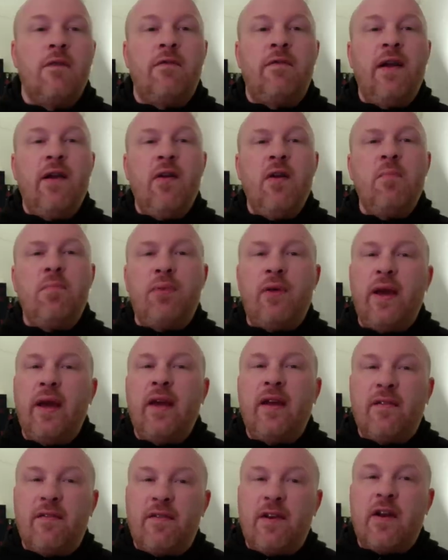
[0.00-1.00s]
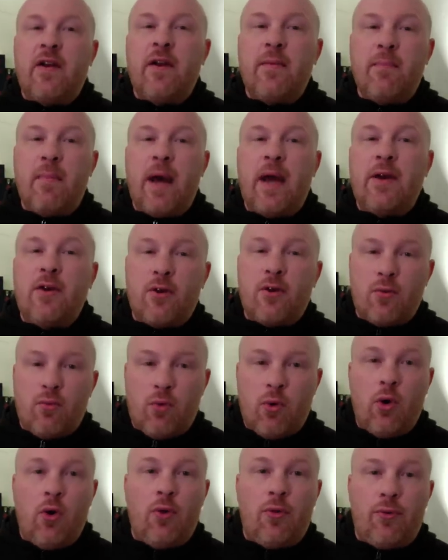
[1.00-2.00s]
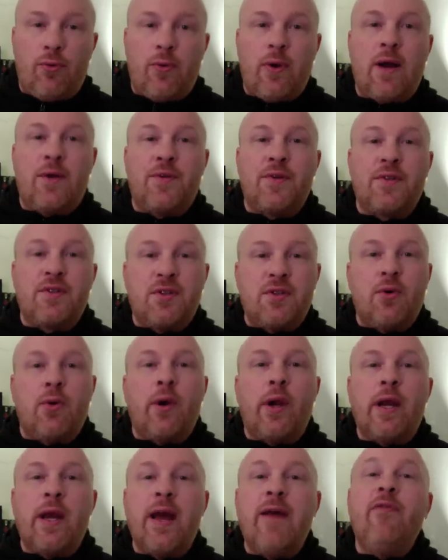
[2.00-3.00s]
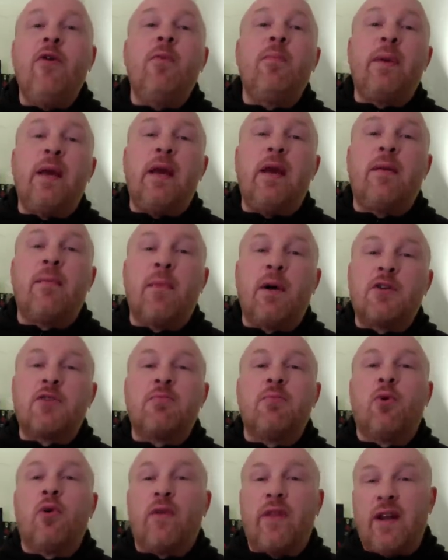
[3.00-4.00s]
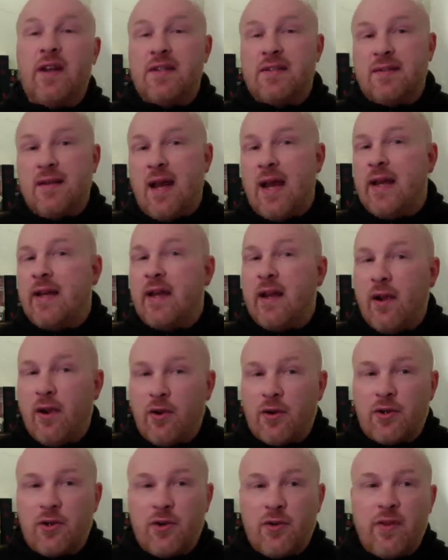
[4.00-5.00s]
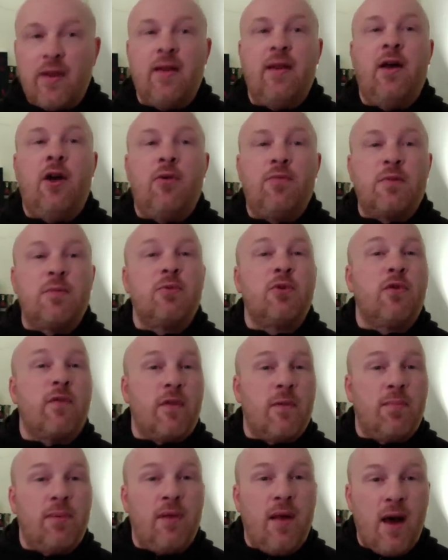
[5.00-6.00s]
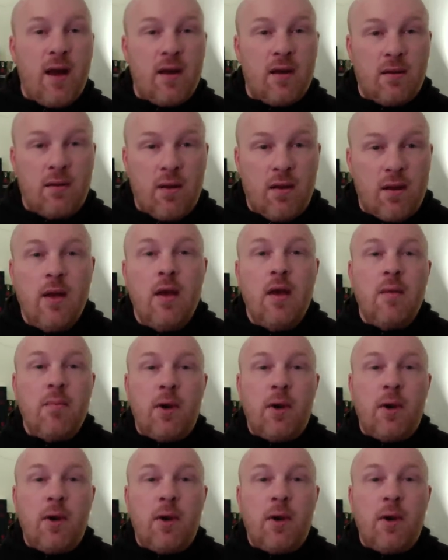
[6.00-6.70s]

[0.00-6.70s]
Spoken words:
Verin played a very minor role throughout the story, never being much more than a side character that helped move the plot along.